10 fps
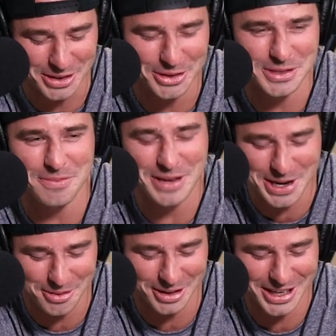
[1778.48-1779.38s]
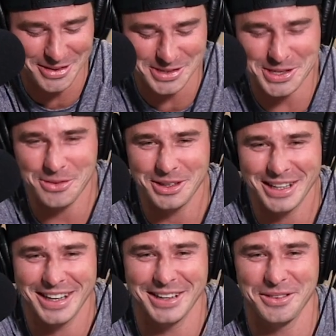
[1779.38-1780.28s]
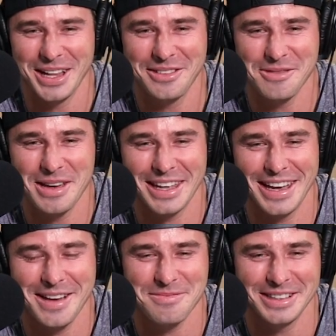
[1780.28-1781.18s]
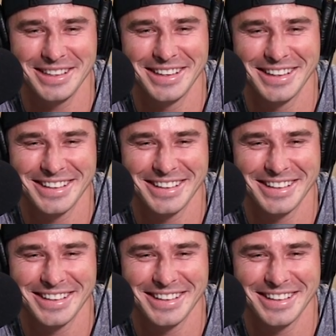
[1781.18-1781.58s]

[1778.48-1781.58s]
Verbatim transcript: don't lose in pickleball either, so we'll uh, we'll have to make it happen.